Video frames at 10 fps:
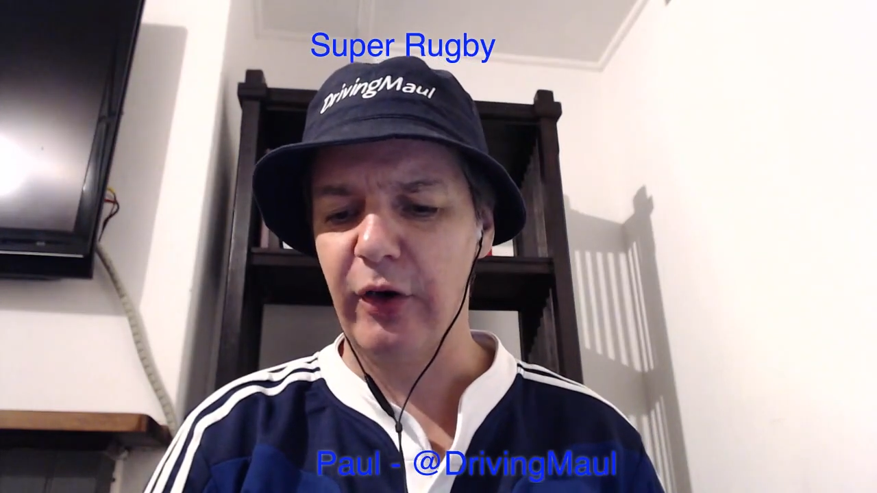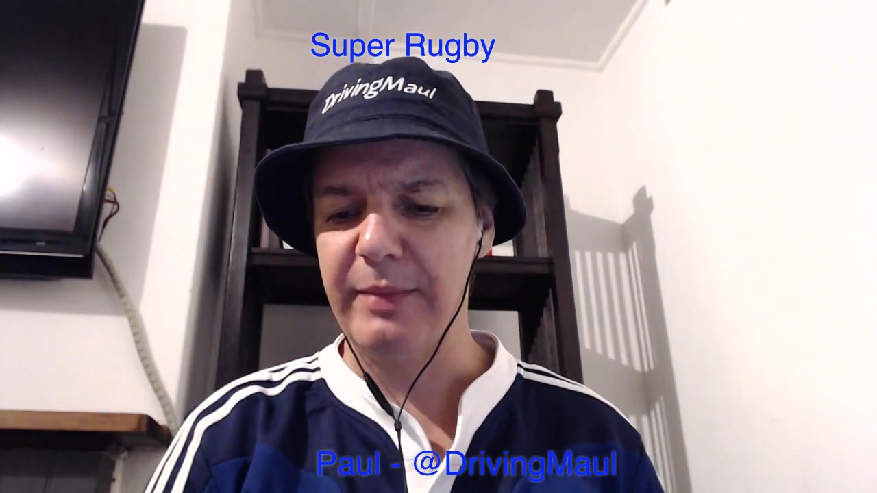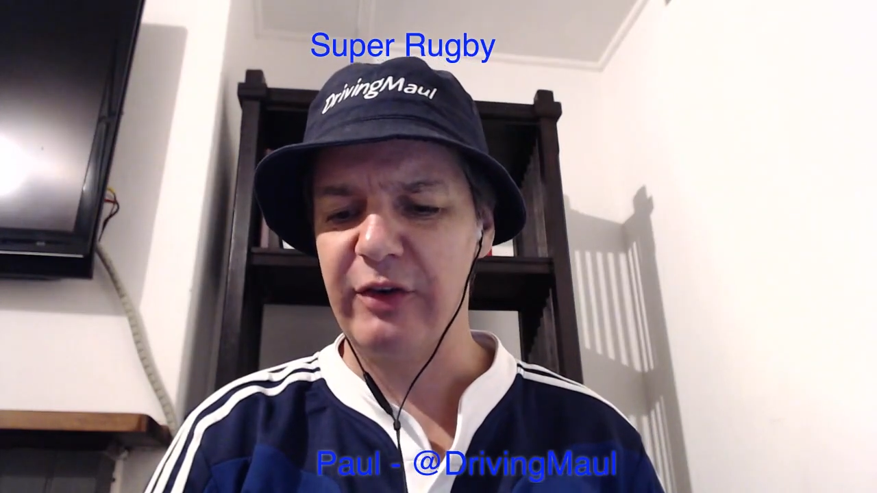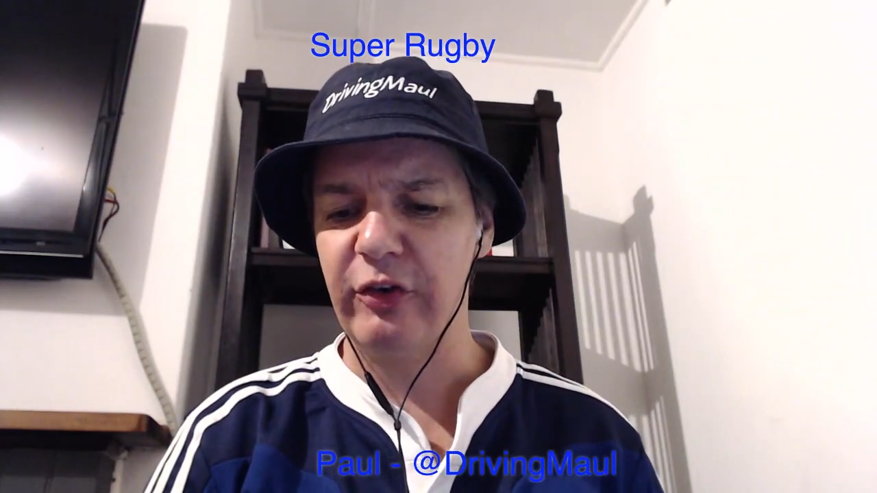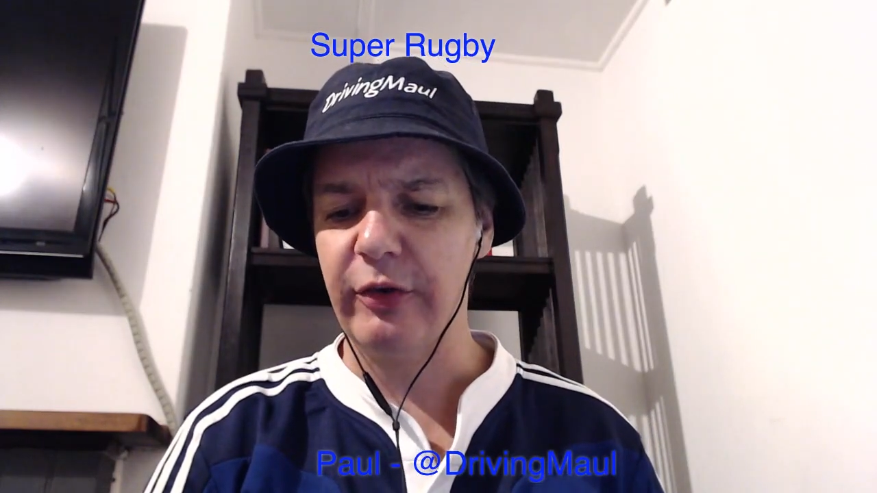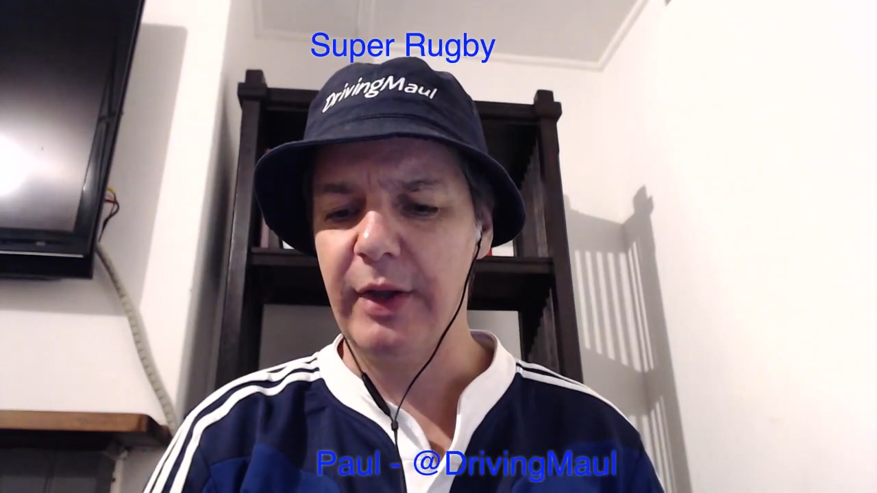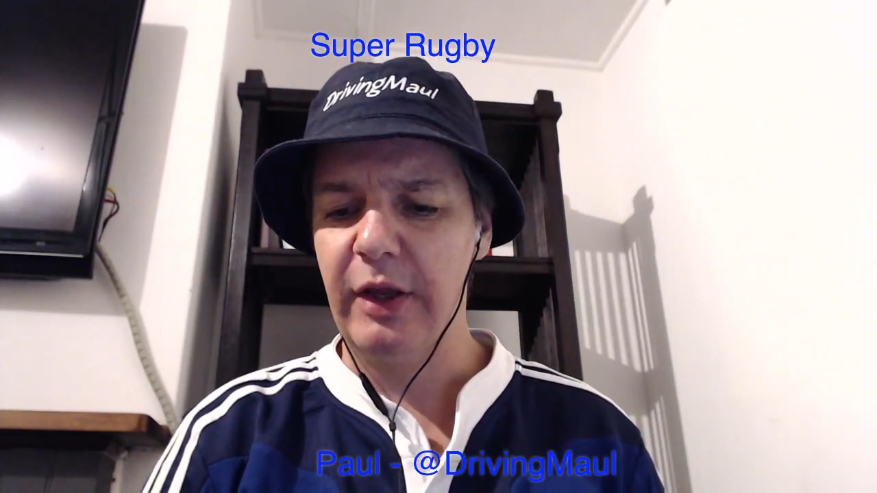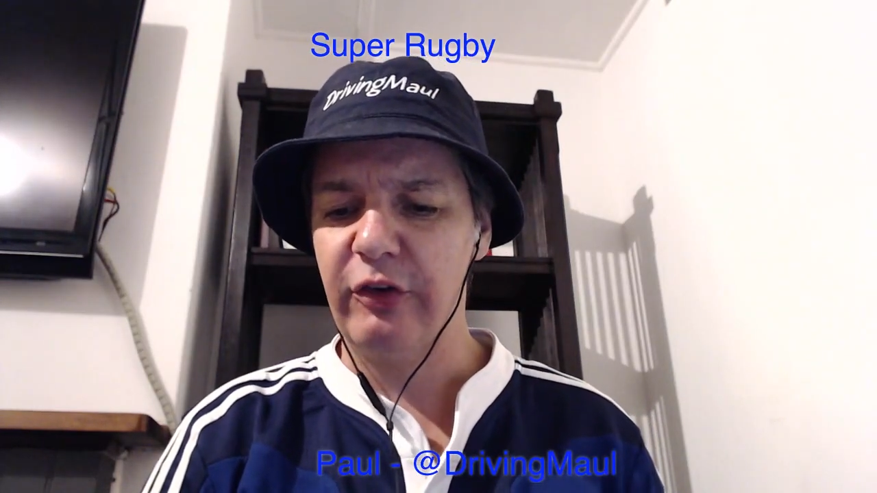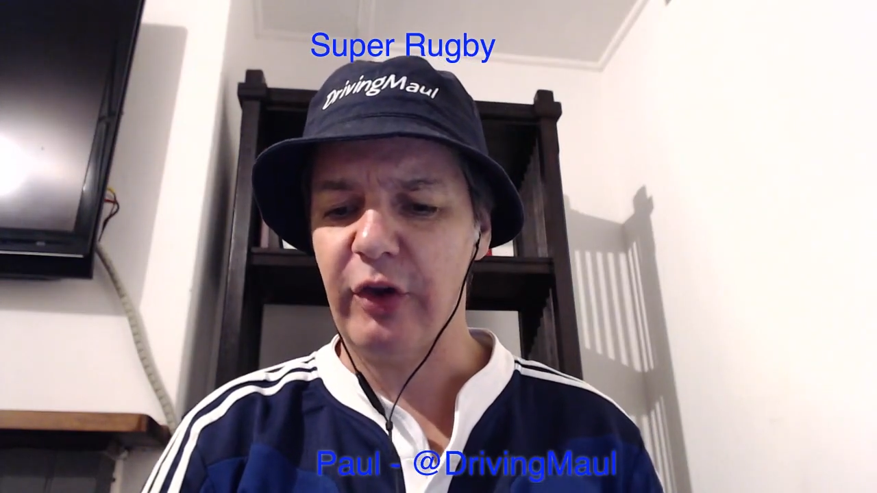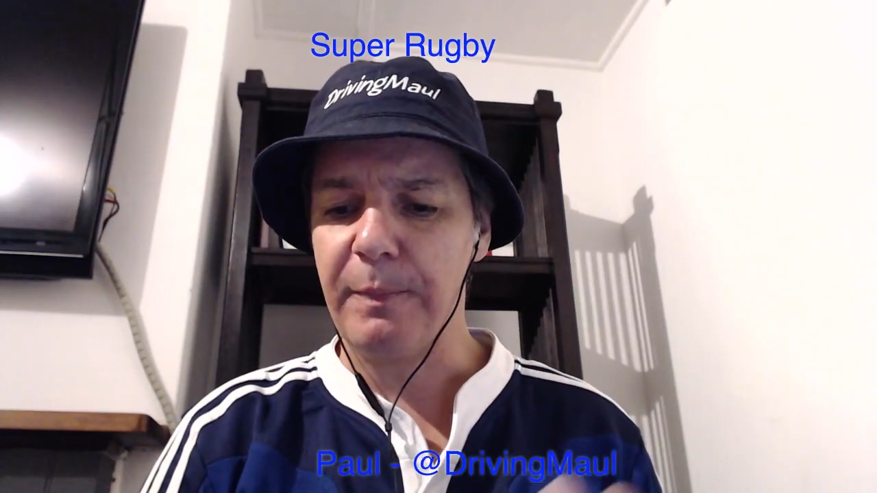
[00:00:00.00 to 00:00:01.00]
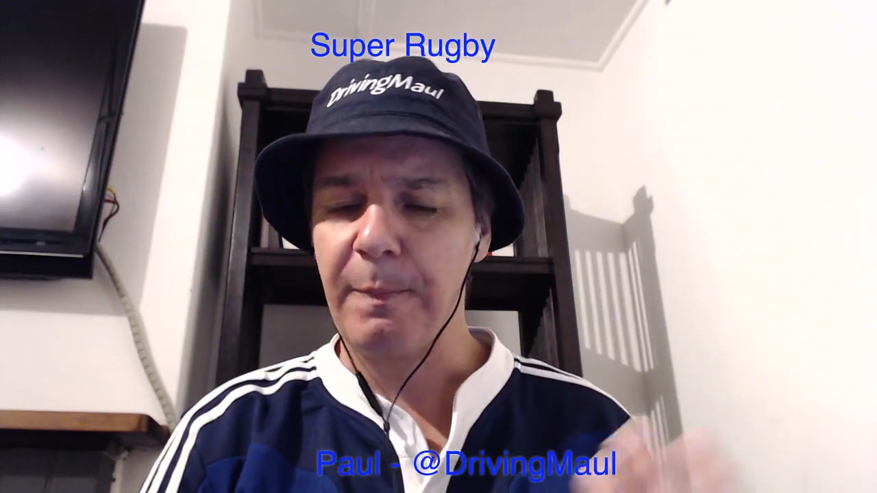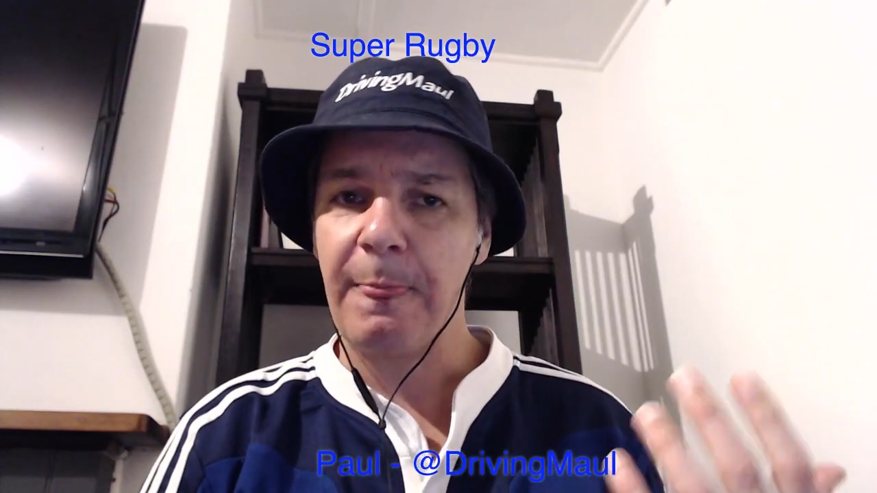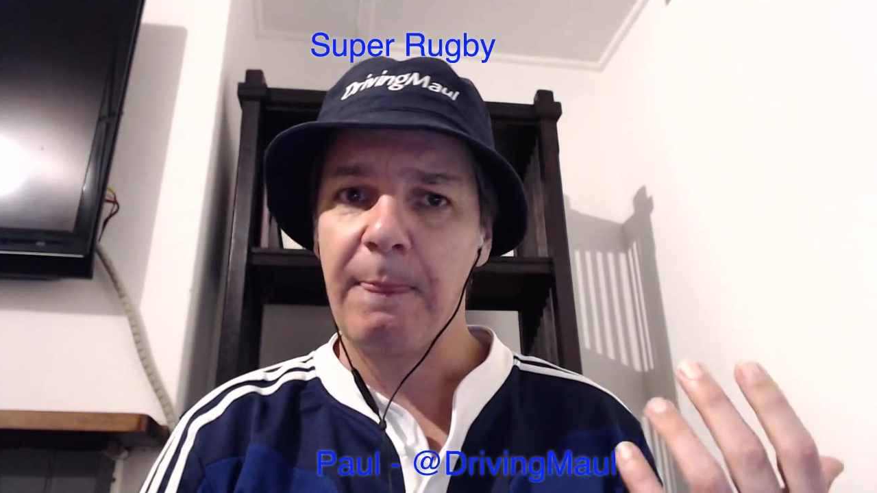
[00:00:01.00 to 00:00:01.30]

measures. So,